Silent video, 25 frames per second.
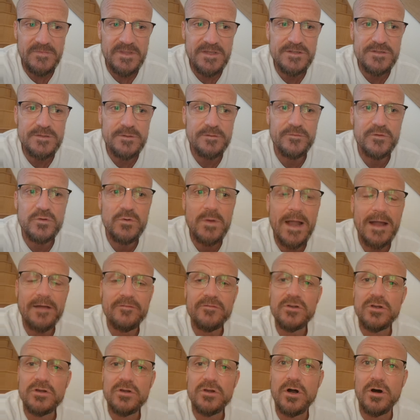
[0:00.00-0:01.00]
So if you
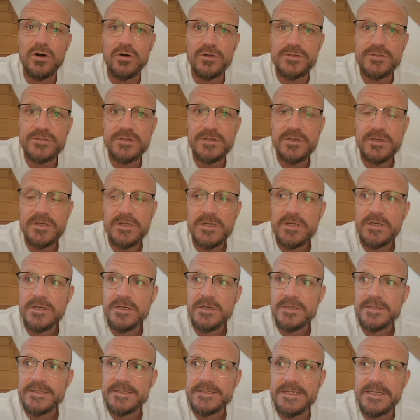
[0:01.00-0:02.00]
haven't got
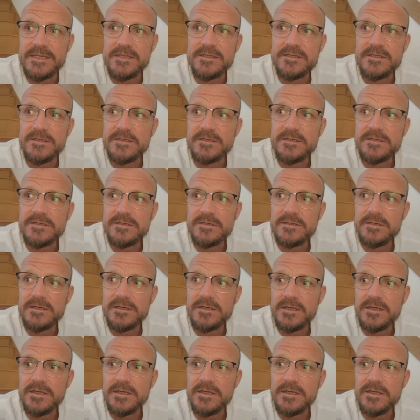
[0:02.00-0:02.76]
decent